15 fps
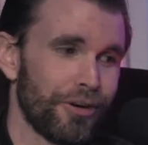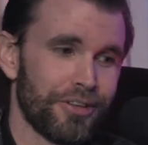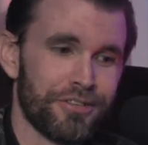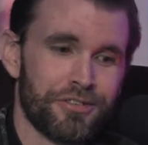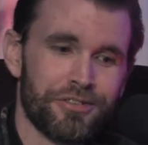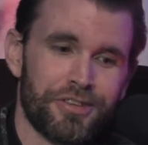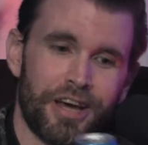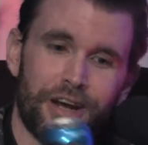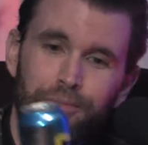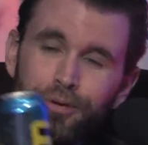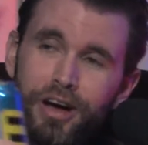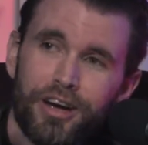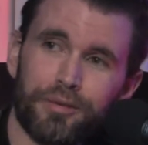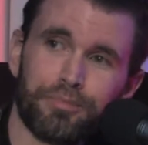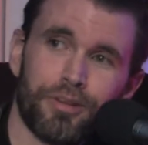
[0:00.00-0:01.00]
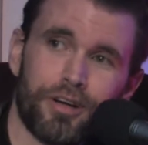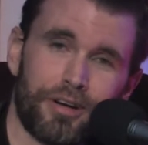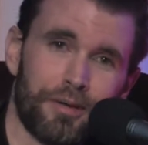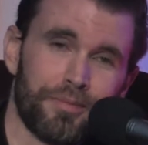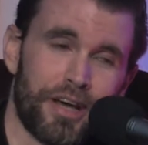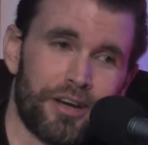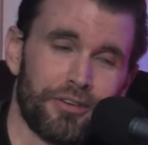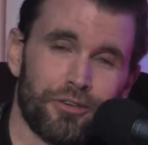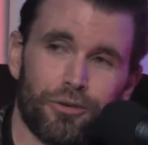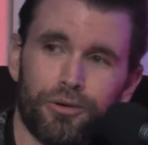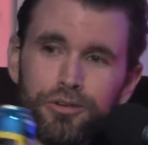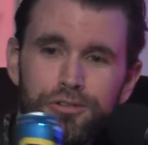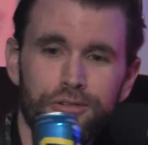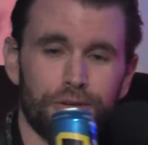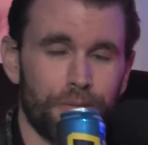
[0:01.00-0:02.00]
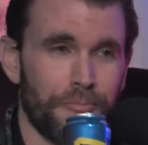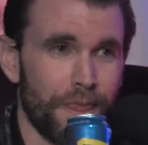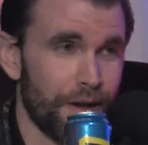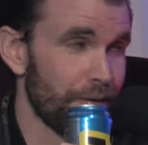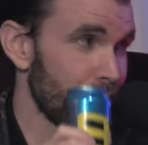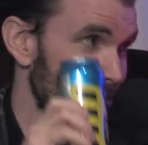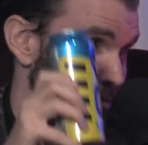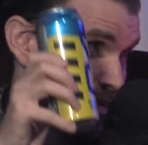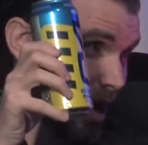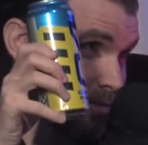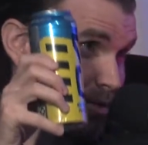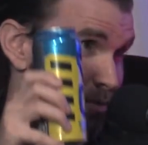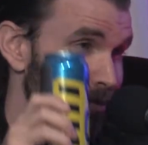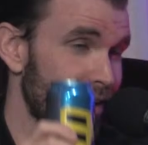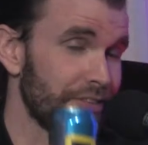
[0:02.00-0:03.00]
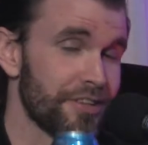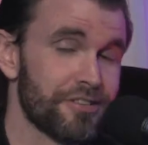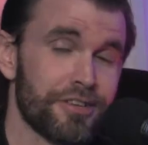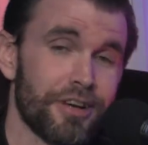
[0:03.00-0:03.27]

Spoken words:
This is not a product plug. I'm not endorsed. Hopped up on this stuff.